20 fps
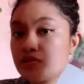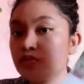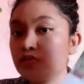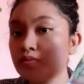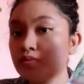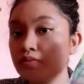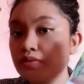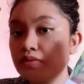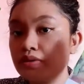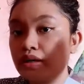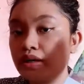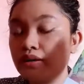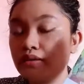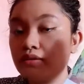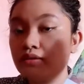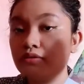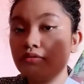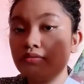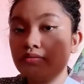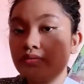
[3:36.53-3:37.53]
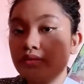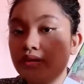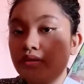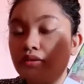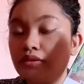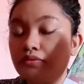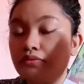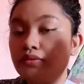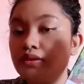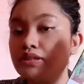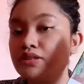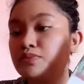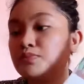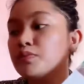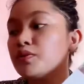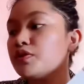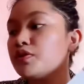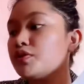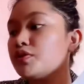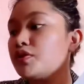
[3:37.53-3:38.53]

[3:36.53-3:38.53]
to get the feel of this book